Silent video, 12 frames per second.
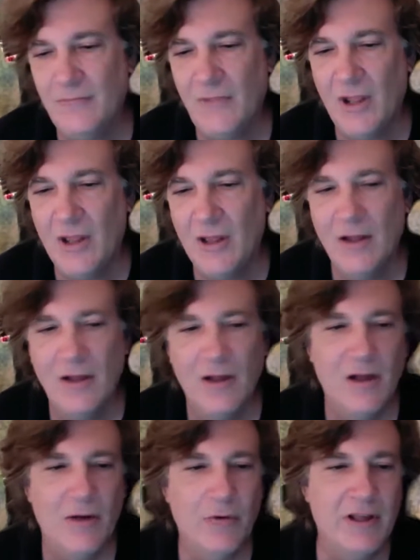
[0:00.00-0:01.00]
I
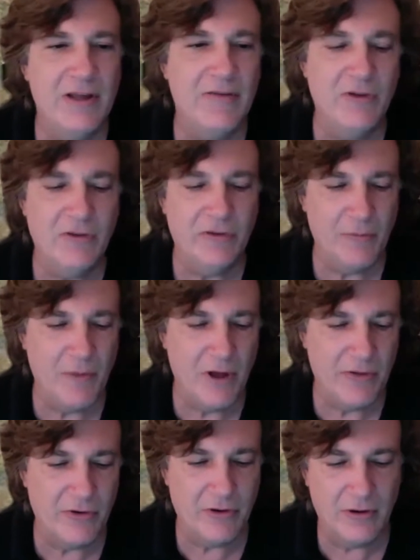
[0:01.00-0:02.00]
want to give you some
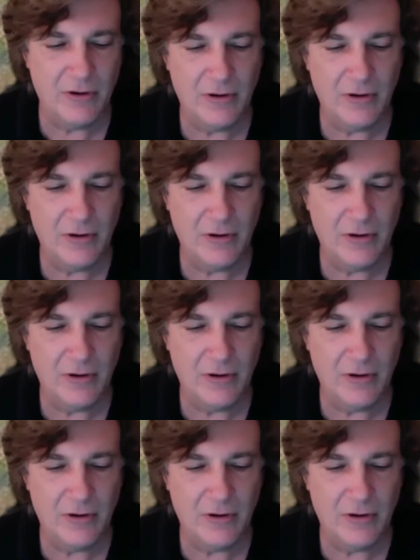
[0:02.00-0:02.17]
other